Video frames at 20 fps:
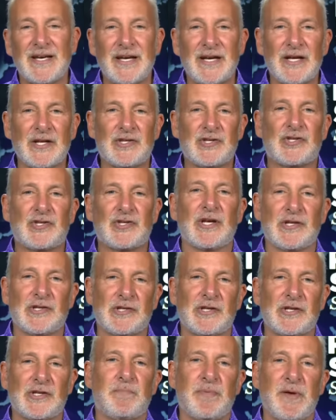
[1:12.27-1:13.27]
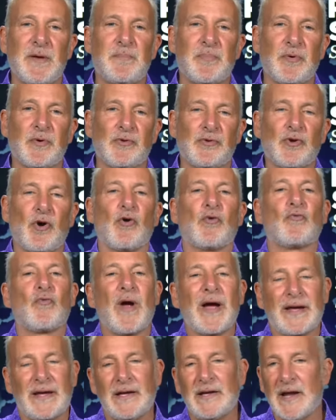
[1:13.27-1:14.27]
It's just that people don't
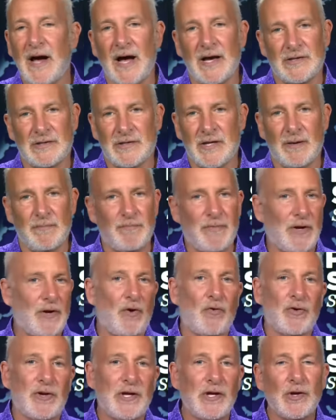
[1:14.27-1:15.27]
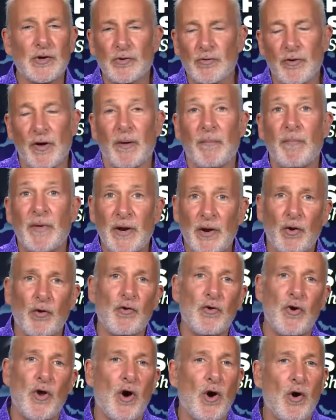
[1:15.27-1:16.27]
recognize them. They don't hear them. They don't
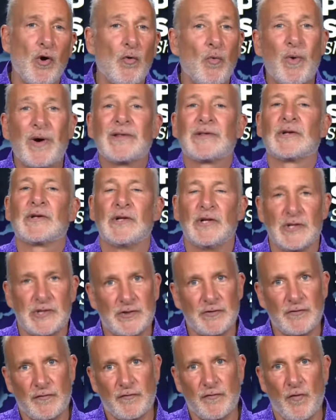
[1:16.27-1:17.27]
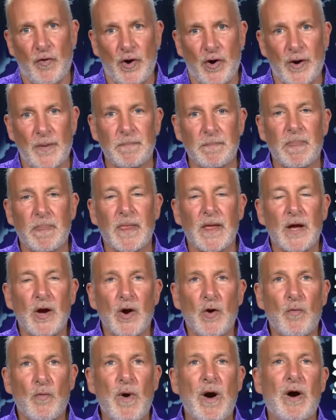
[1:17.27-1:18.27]
know what to listen for.
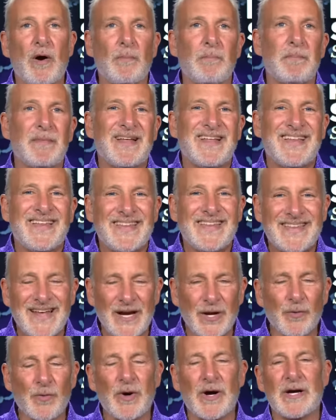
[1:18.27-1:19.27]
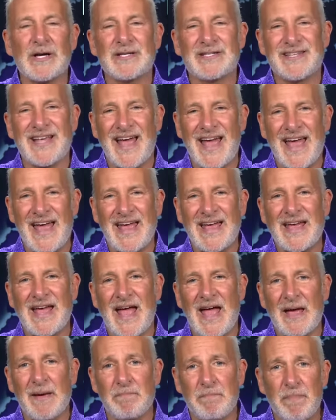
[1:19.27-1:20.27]
Well, there was a,
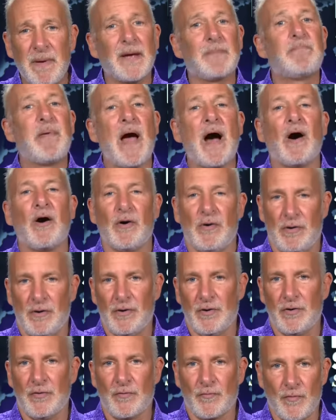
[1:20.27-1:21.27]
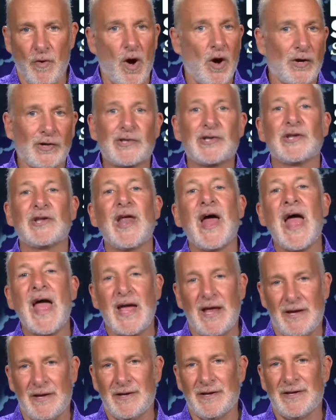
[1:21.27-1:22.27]
a big bell rung
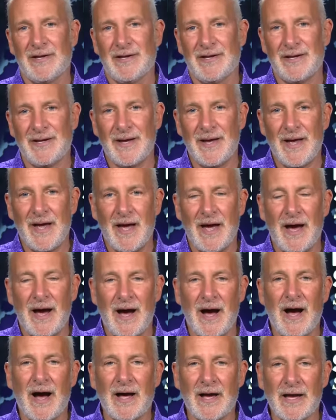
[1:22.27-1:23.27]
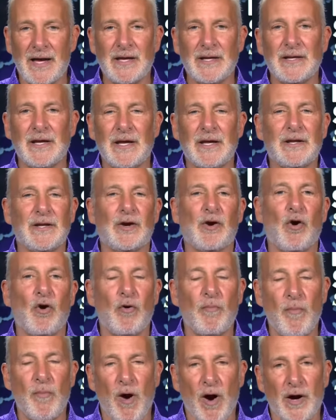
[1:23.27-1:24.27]
today uh, in, in the
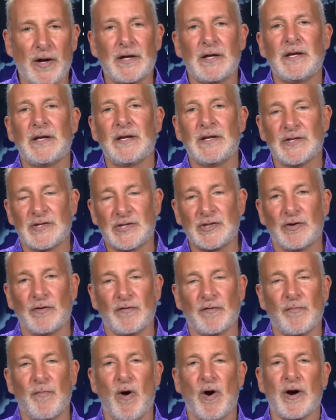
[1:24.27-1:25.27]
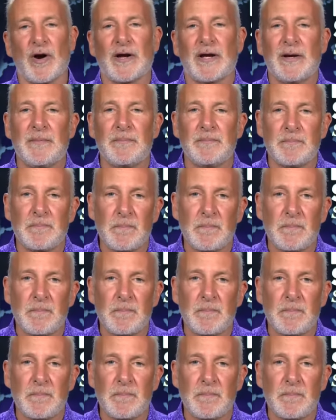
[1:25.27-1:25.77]
gold market, in the silver market.